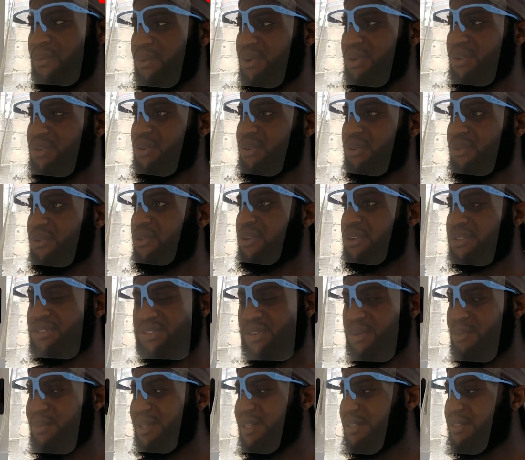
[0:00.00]
we're doing wrong,
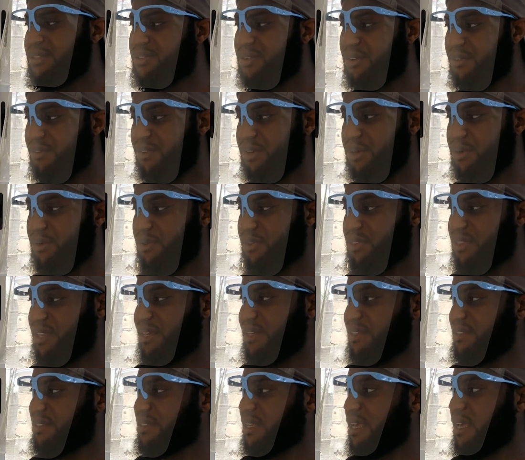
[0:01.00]
so many trivial
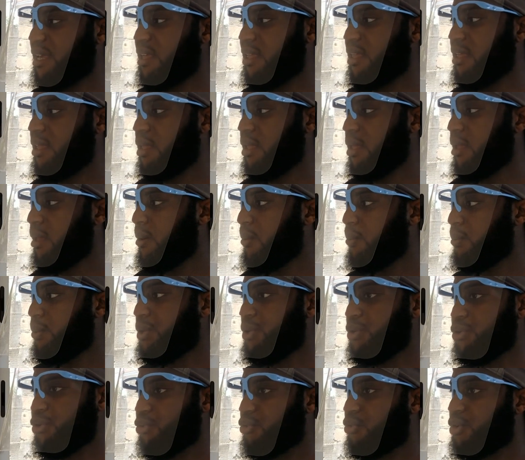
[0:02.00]
things that
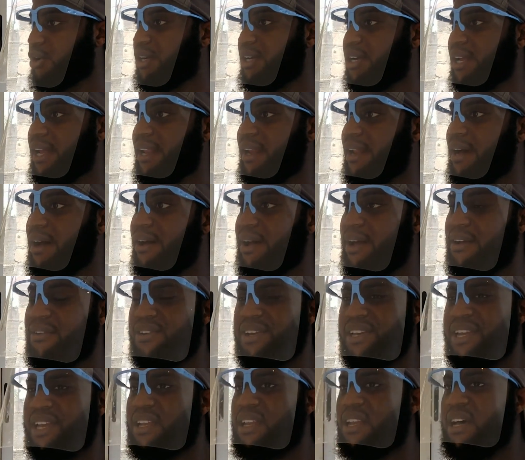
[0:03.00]
we do wrong in our
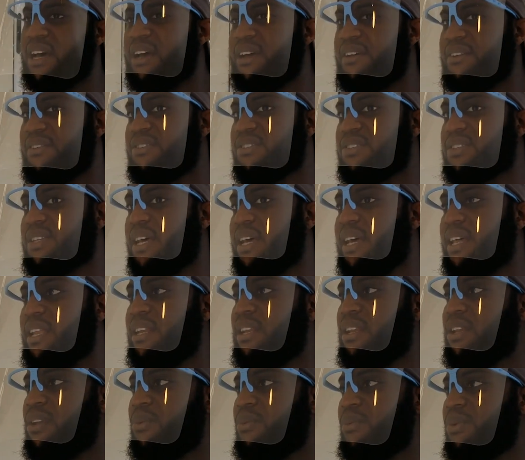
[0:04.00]
everyday lives,
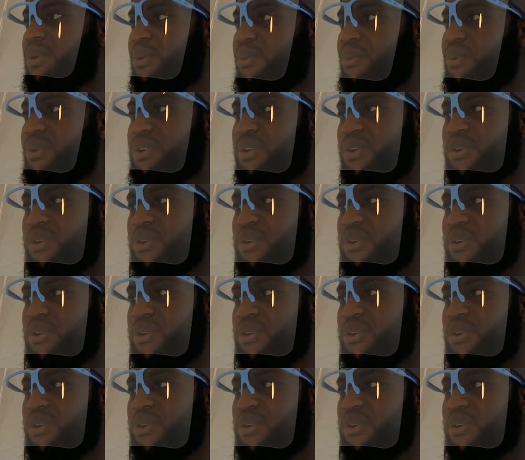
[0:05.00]
and we